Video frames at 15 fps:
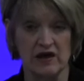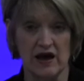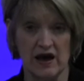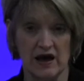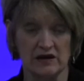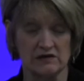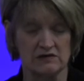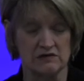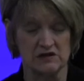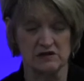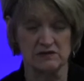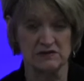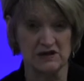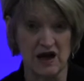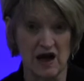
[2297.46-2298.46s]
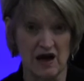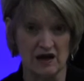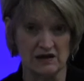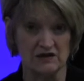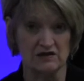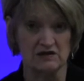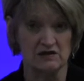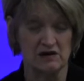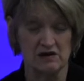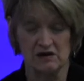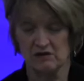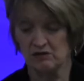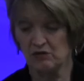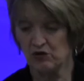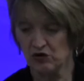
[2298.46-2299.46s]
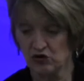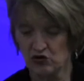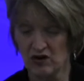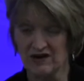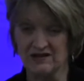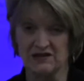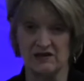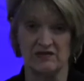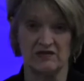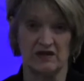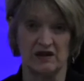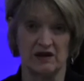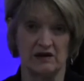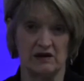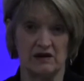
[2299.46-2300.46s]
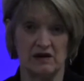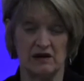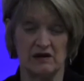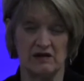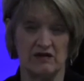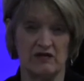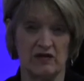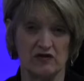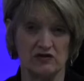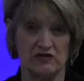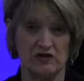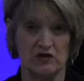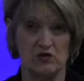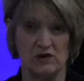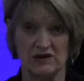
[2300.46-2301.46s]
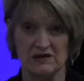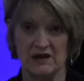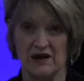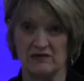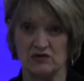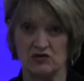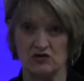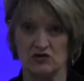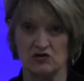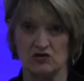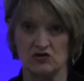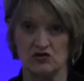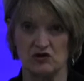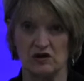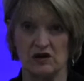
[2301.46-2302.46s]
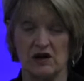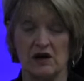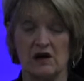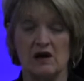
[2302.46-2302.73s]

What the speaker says: that subsides progressively in the first few weeks after surgery.